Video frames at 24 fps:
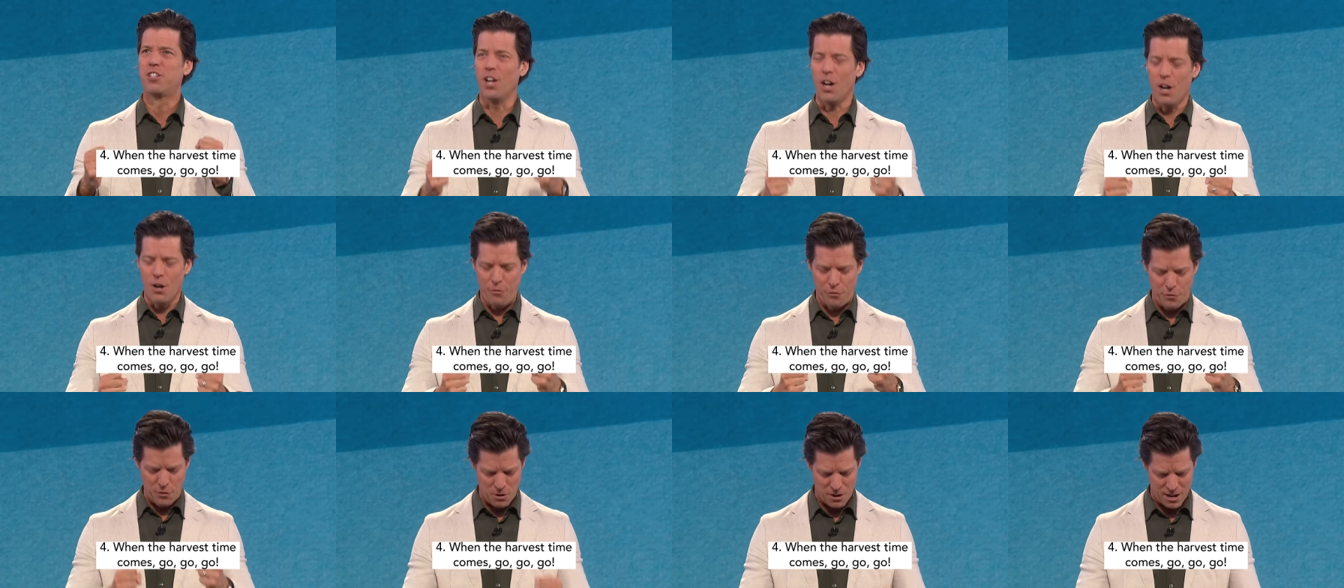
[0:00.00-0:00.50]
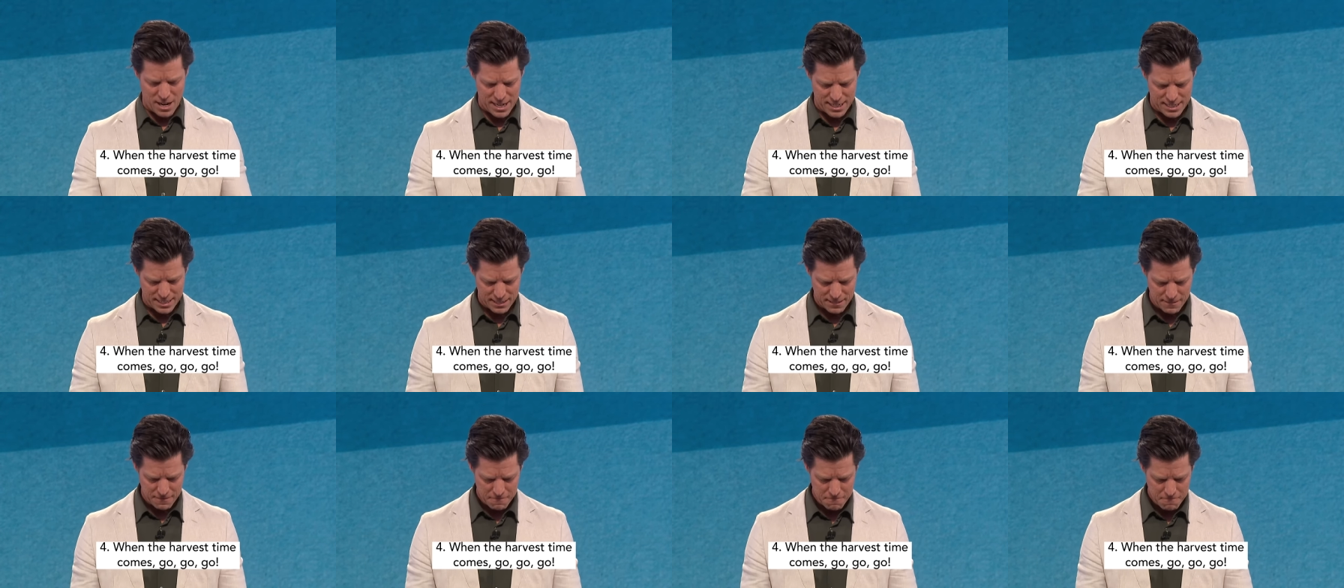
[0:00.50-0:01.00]
Go for
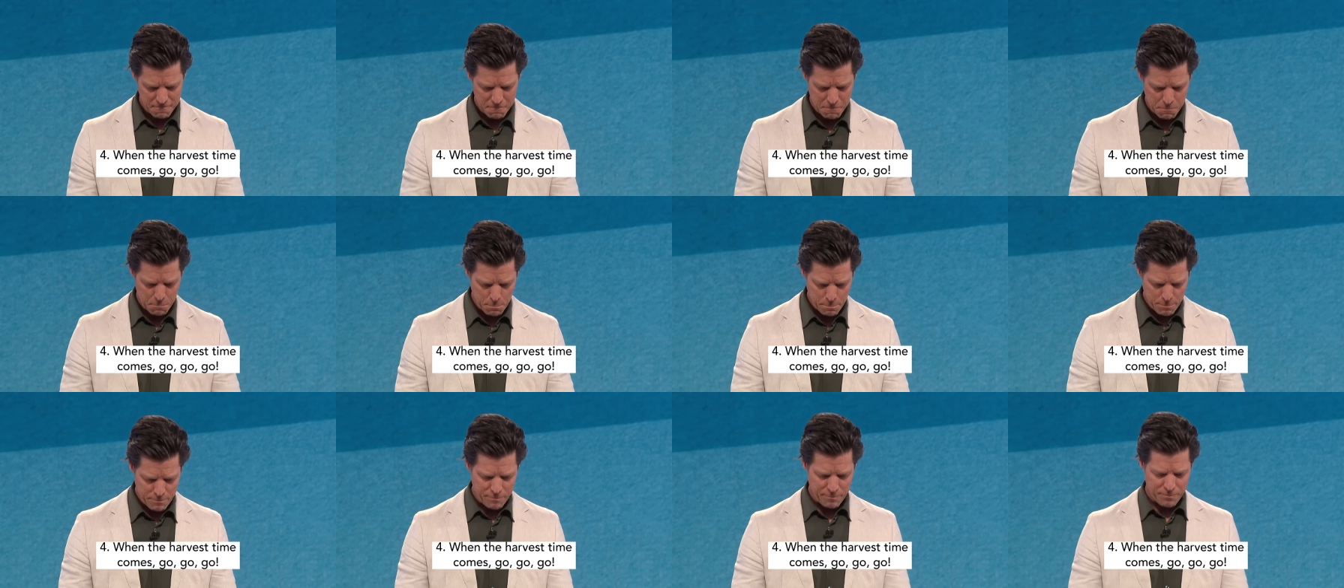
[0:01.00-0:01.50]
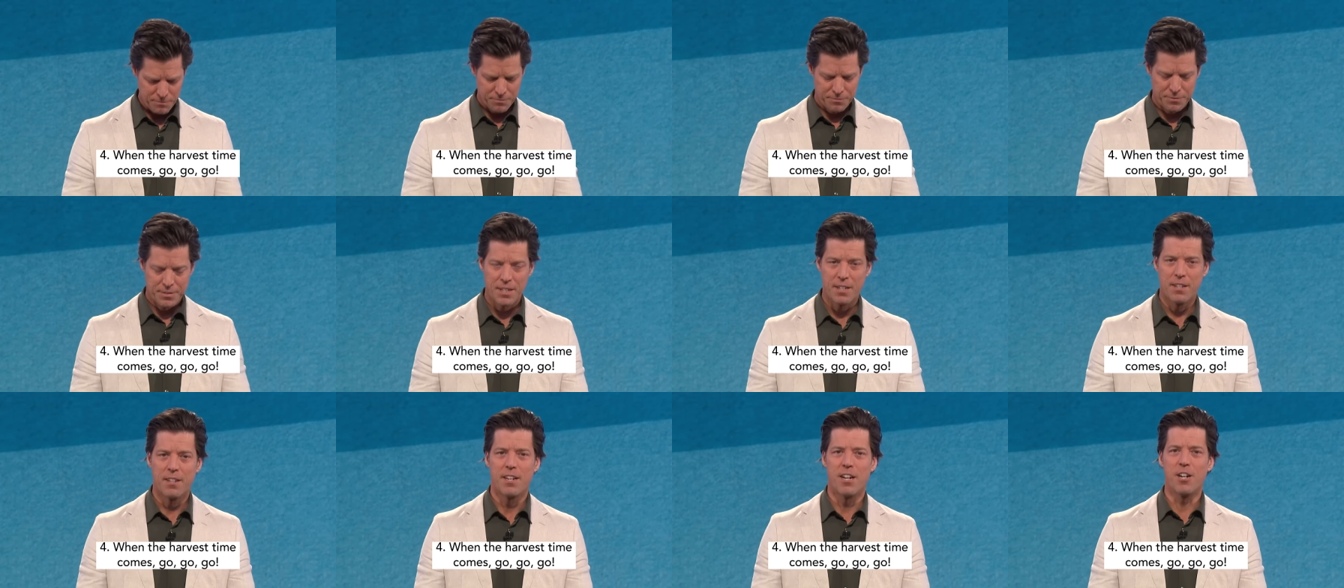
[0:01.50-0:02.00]
it.
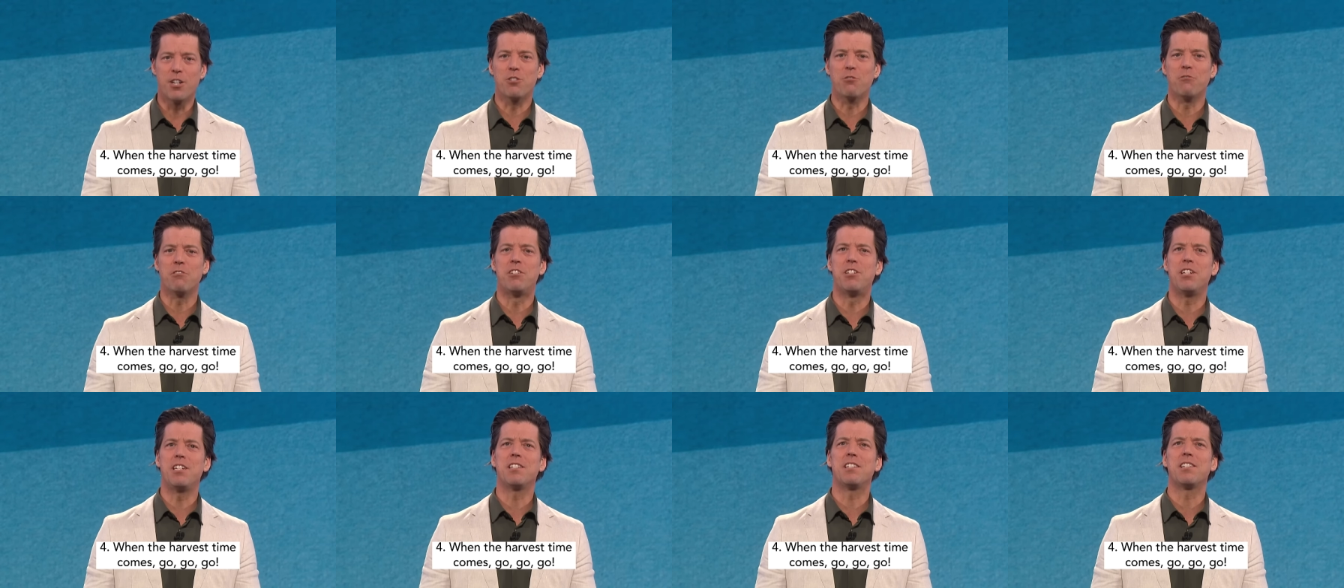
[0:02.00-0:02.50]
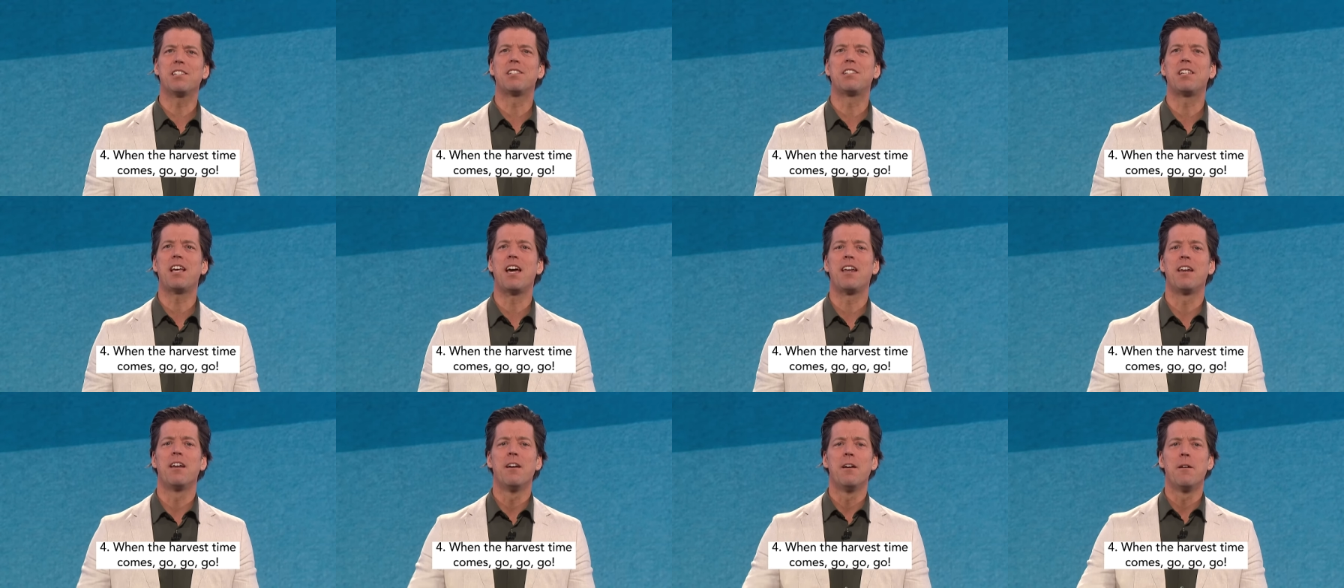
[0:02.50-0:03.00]
Here's what Jesus
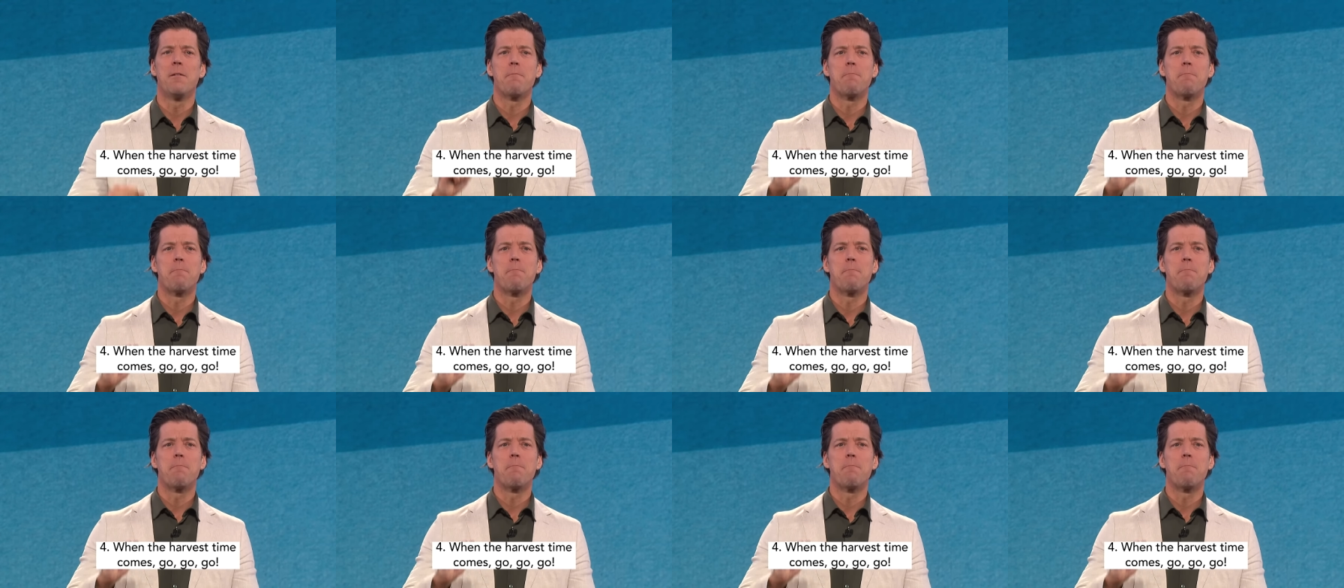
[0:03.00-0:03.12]
said.